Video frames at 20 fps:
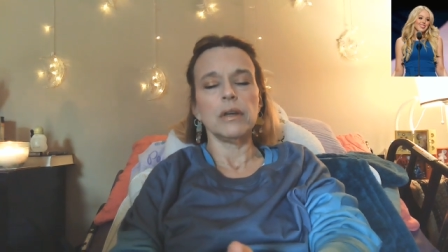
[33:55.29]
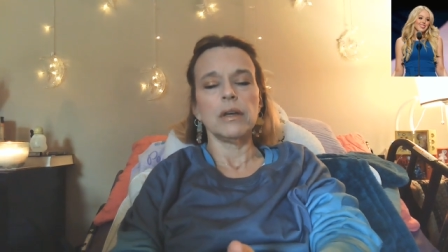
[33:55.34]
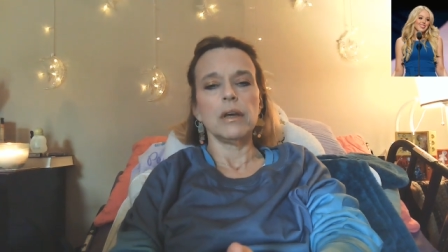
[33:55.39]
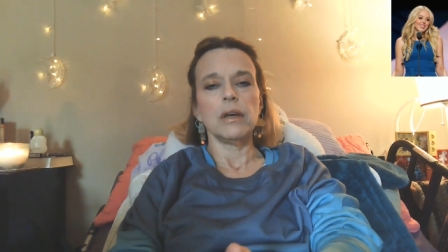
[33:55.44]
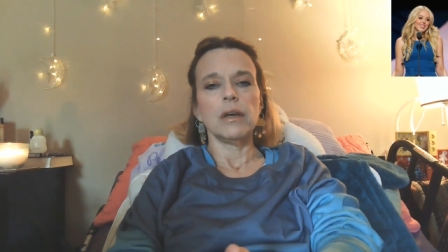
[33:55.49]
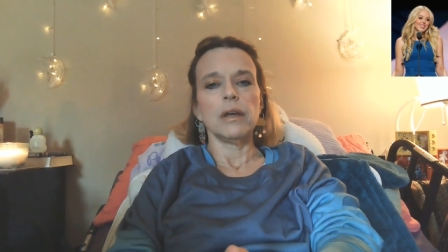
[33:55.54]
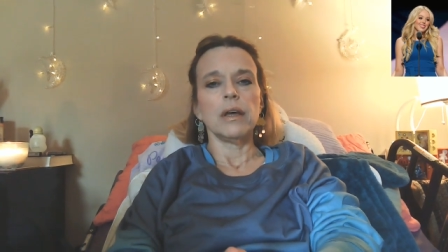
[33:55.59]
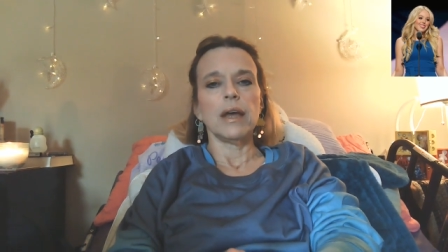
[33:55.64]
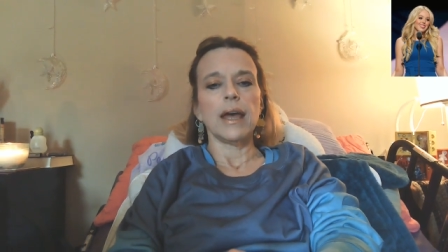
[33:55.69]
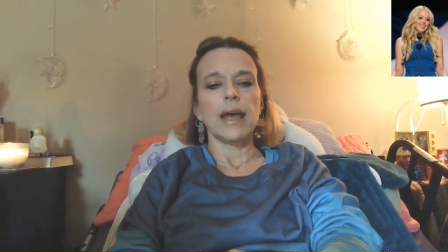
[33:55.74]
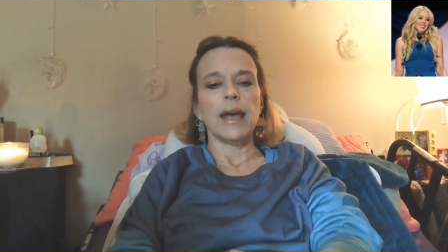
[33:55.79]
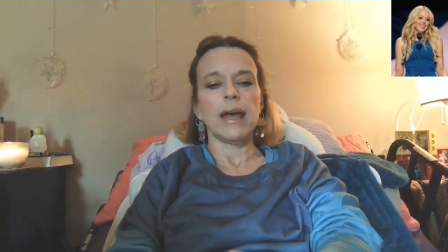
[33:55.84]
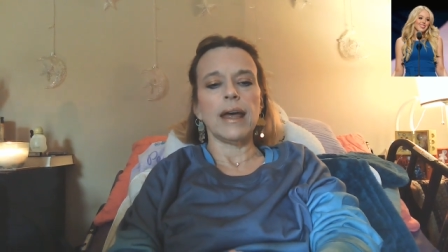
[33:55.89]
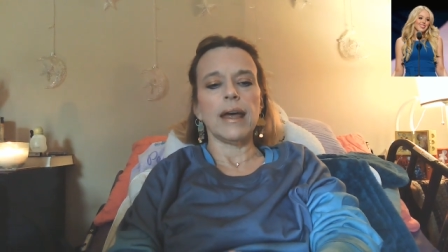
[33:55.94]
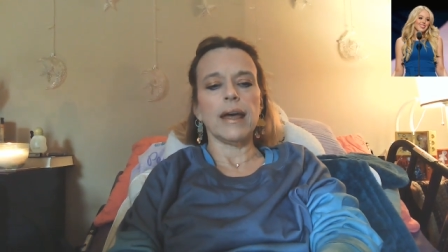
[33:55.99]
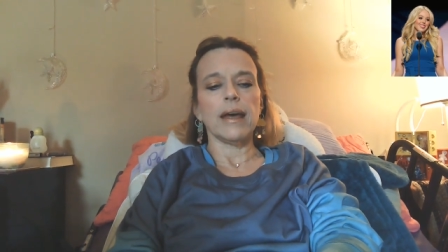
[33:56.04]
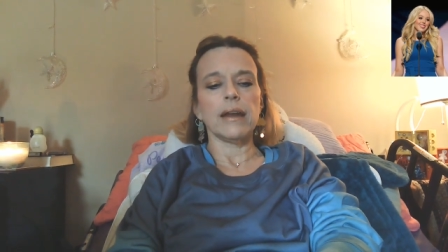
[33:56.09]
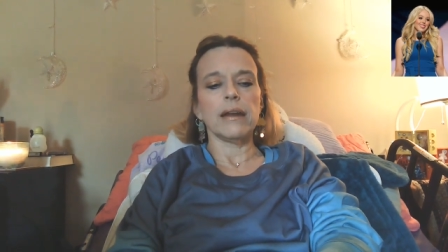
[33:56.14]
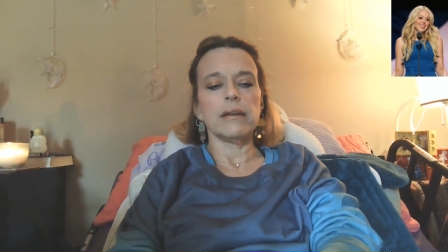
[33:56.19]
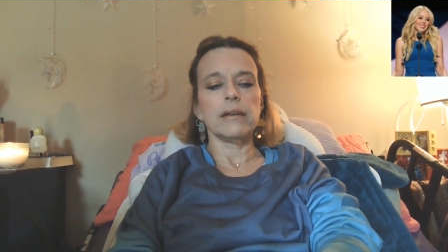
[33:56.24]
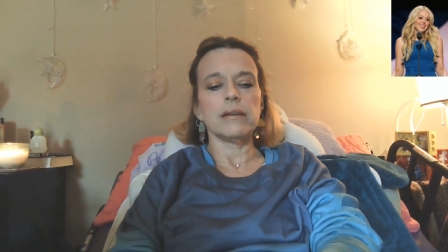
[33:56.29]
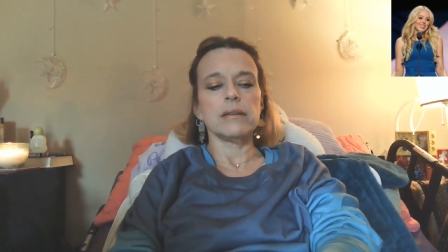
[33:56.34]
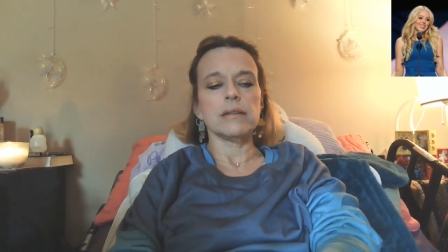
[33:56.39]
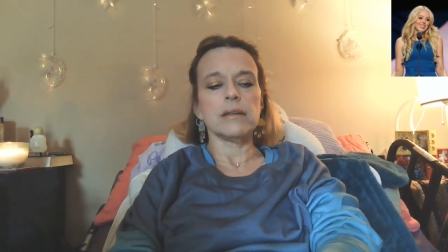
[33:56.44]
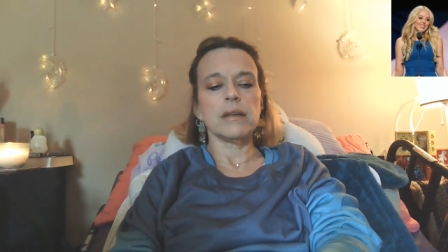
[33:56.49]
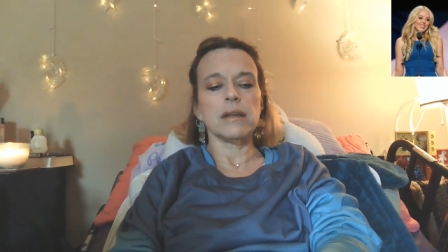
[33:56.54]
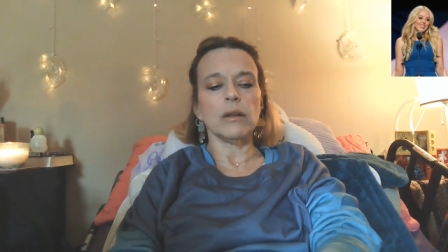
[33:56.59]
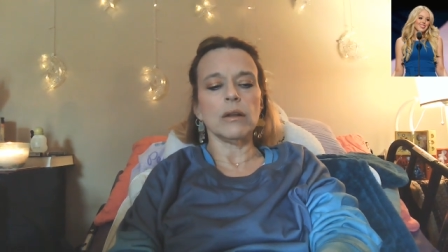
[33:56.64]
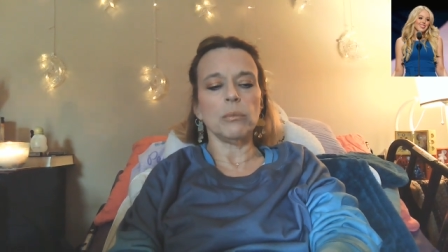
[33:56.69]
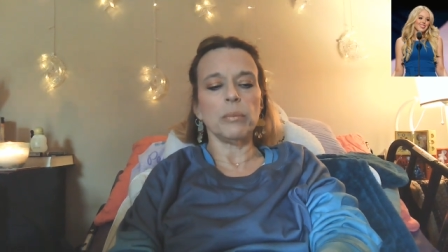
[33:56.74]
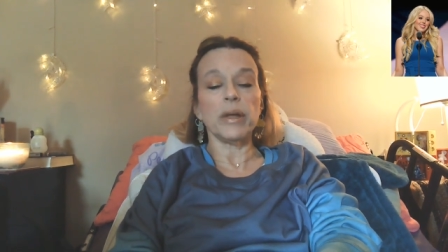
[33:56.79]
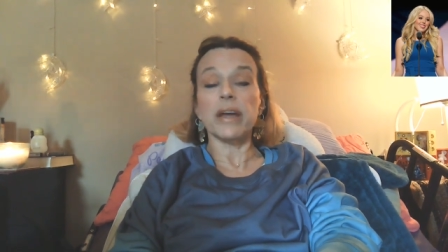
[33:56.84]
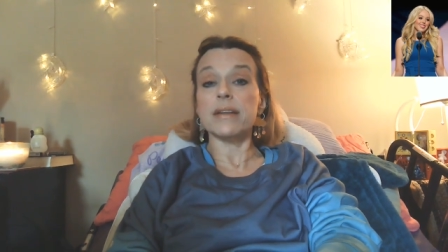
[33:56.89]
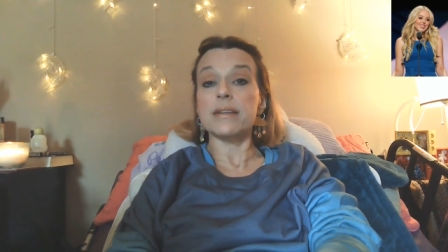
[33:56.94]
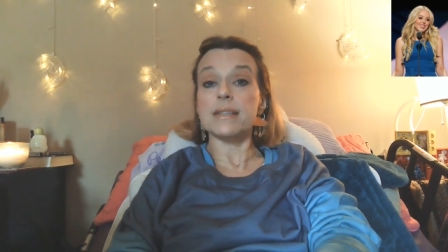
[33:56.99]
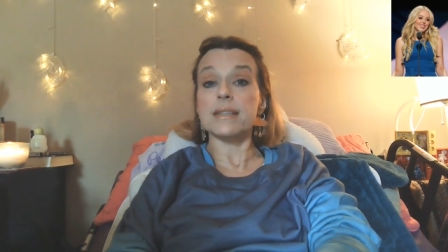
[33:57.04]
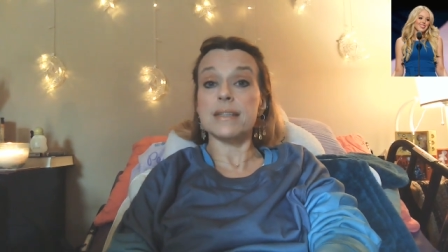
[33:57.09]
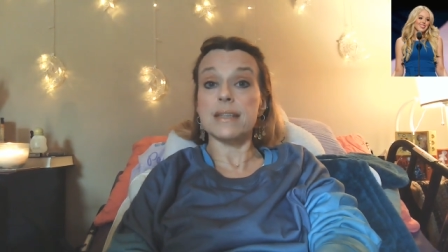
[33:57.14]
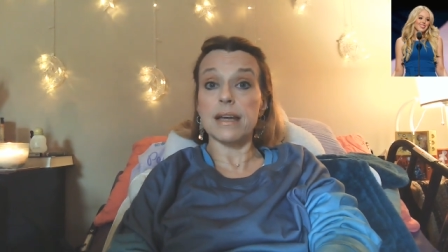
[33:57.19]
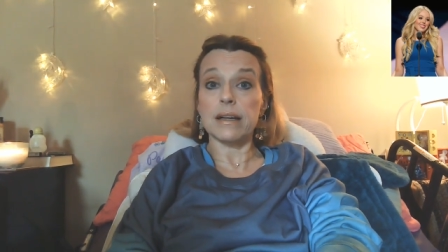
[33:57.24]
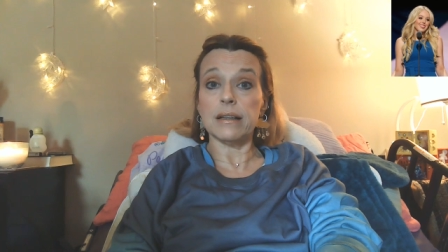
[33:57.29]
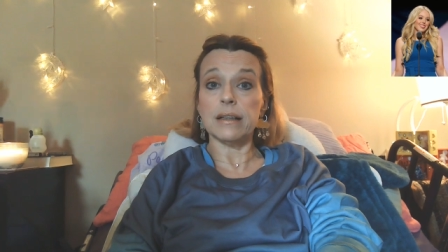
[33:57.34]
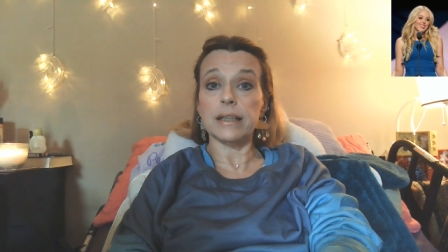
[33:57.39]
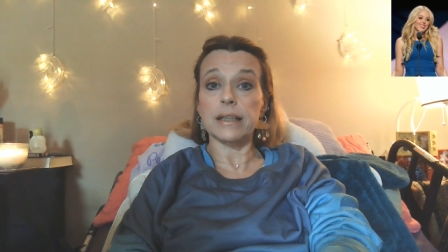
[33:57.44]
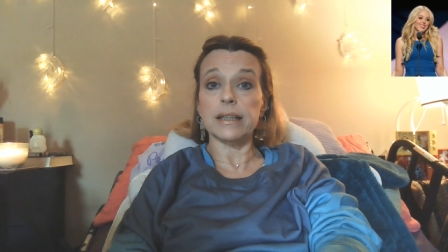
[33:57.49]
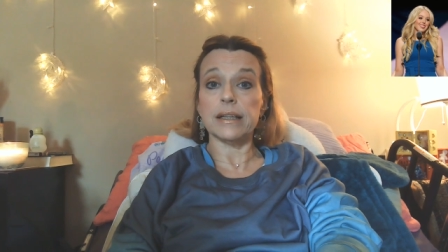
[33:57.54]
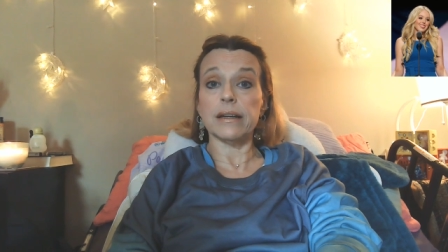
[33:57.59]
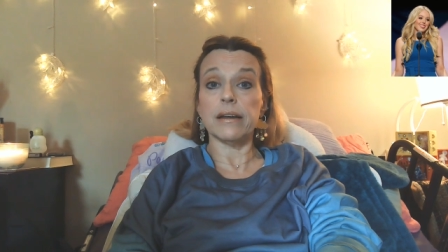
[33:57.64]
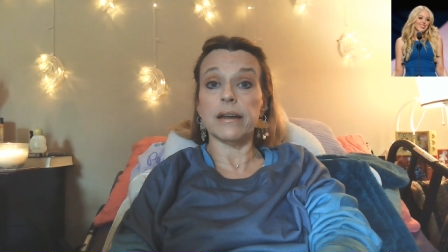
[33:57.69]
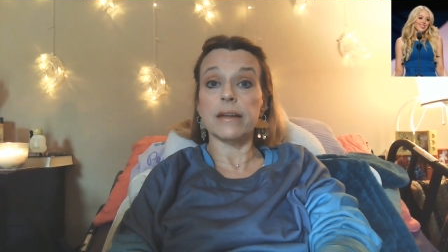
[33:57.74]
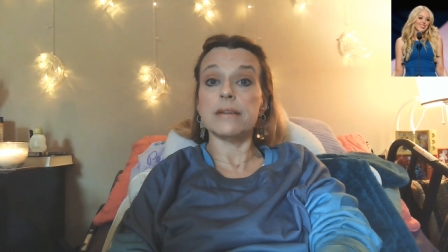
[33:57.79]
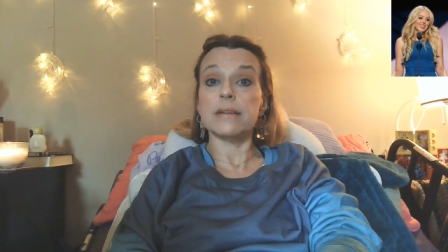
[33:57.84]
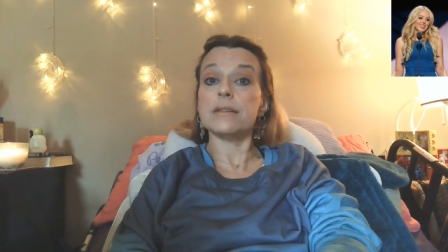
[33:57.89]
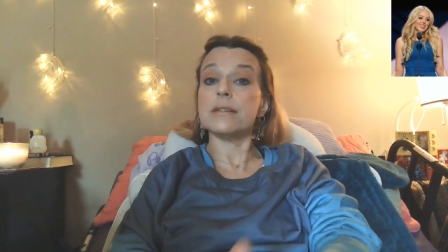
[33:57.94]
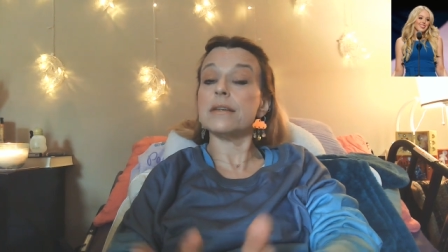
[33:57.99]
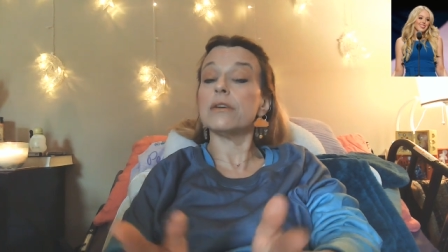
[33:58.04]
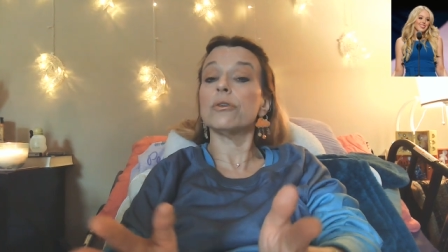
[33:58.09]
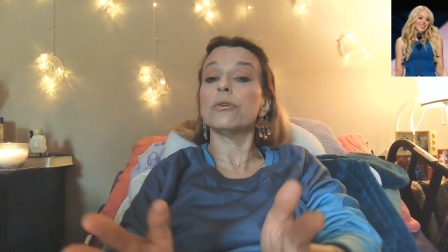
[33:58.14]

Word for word: and it'll be unsettling until